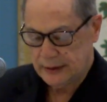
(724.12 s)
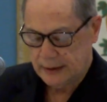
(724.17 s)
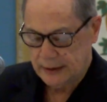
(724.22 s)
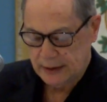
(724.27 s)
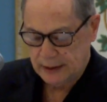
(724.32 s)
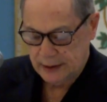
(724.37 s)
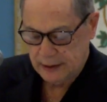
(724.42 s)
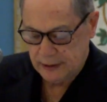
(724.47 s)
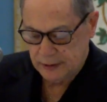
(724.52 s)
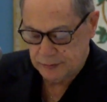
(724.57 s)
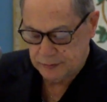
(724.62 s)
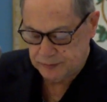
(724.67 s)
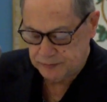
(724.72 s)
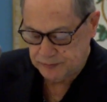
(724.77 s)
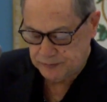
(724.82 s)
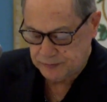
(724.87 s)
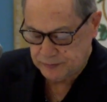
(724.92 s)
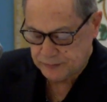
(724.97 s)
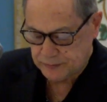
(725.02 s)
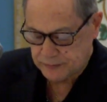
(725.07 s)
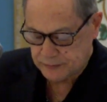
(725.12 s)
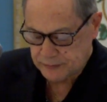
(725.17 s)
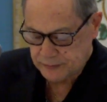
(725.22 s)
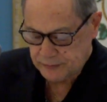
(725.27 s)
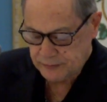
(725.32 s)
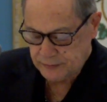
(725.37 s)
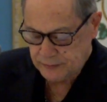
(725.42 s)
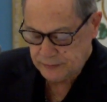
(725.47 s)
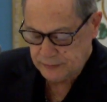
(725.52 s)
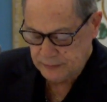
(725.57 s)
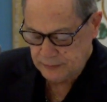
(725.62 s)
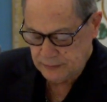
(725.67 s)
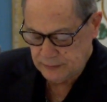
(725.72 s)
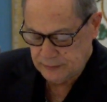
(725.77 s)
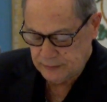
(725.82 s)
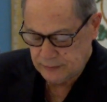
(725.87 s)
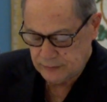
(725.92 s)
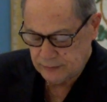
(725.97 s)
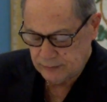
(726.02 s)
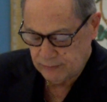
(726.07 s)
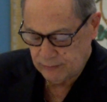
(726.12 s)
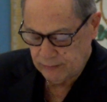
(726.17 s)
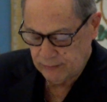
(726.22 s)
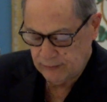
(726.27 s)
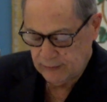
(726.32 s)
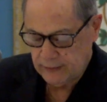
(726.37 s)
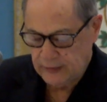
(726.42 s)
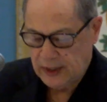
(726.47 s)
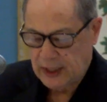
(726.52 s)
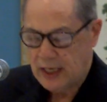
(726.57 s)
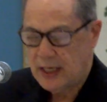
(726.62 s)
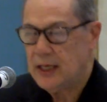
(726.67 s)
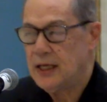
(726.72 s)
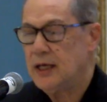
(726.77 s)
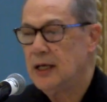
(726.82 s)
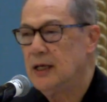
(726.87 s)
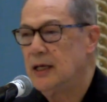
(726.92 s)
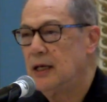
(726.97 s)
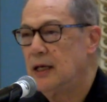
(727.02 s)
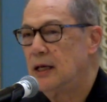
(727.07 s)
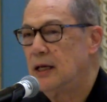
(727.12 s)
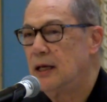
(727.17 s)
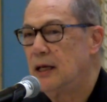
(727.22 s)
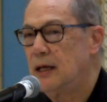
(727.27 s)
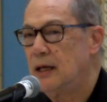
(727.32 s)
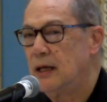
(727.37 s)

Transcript: [no speech]